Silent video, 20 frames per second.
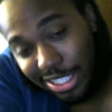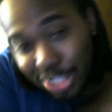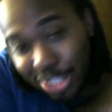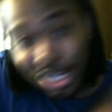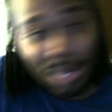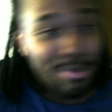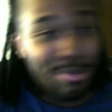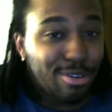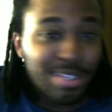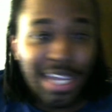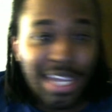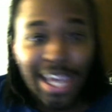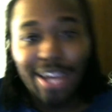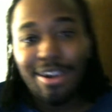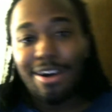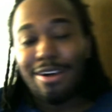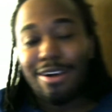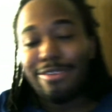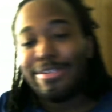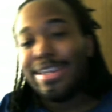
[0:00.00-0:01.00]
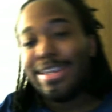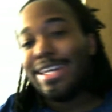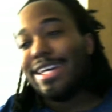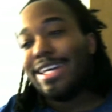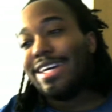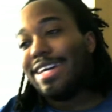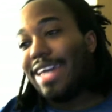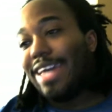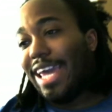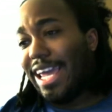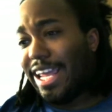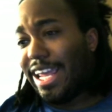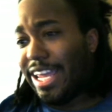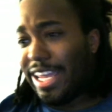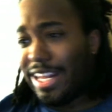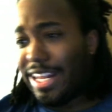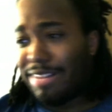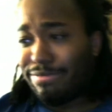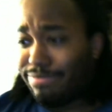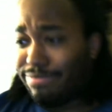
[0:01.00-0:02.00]
Trayball's head off.
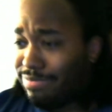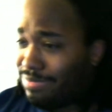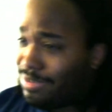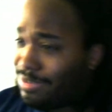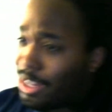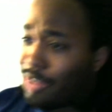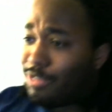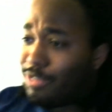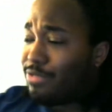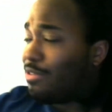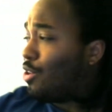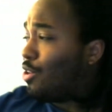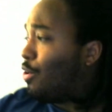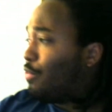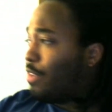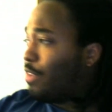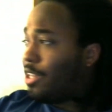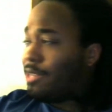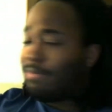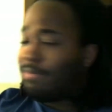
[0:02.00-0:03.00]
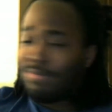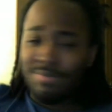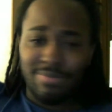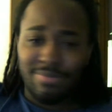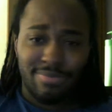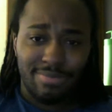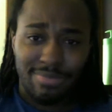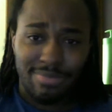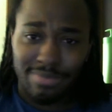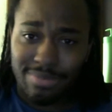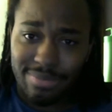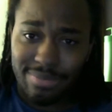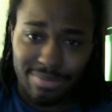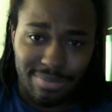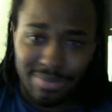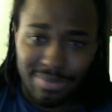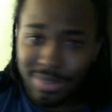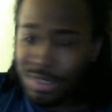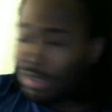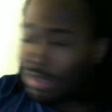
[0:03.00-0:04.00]
And Doffy
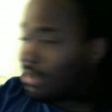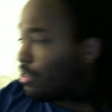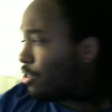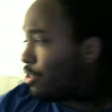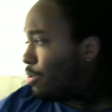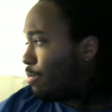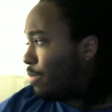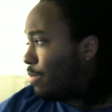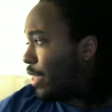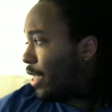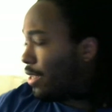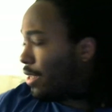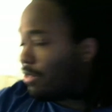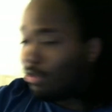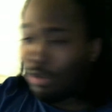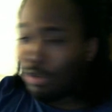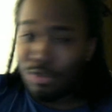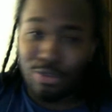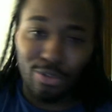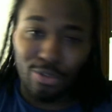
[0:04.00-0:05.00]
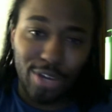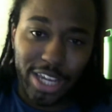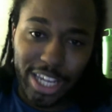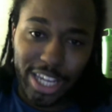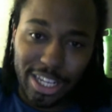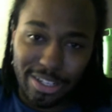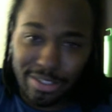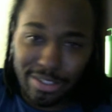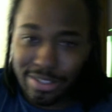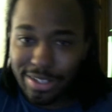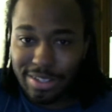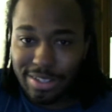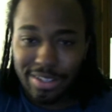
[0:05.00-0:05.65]
use some, like, Lay